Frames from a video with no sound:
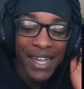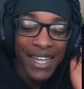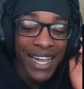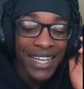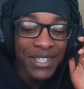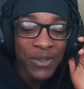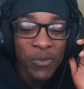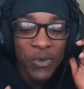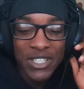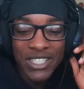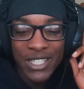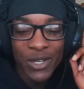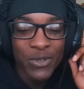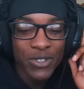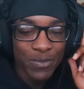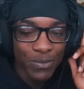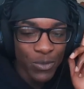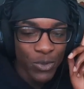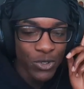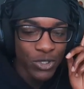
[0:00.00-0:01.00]
kind of wish there
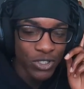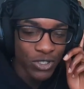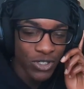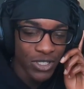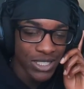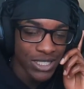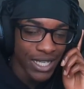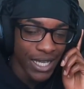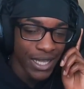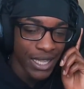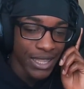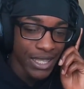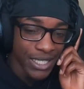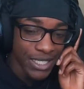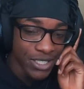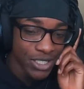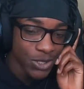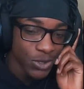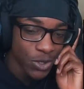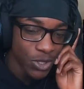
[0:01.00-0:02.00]
was more songs like
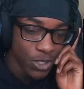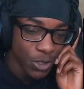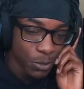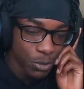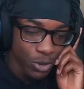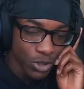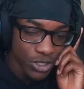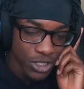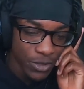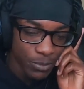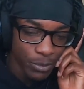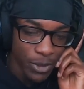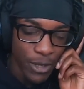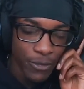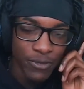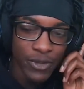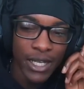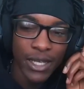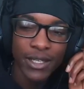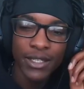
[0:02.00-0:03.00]
this on the project, but I
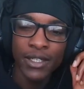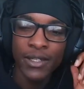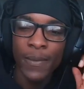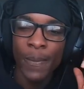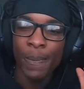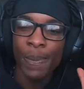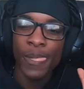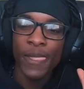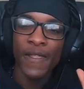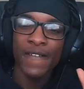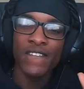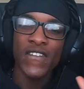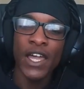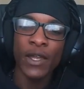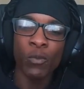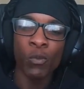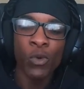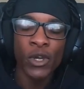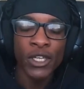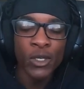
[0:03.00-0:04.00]
feel like like
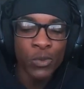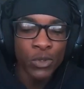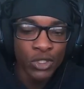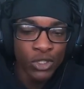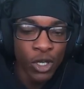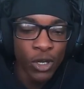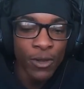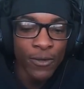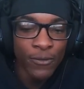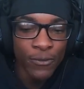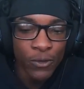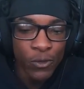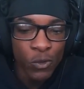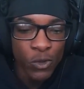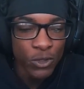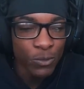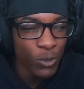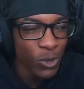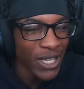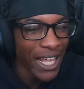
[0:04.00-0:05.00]
what he was going for
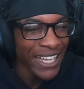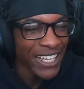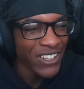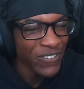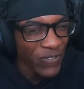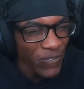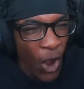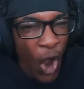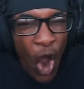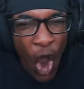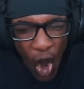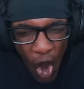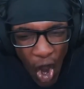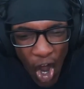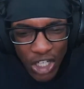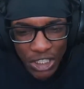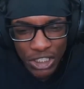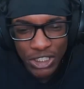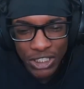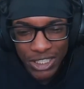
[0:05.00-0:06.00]
was more like
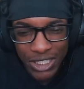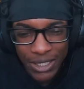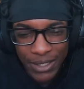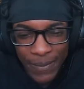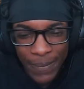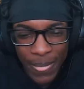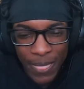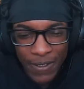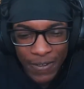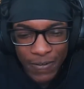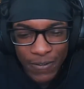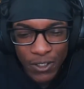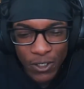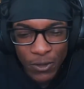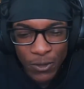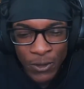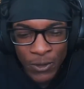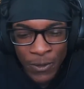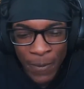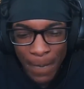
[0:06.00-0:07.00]
hard shit, you know.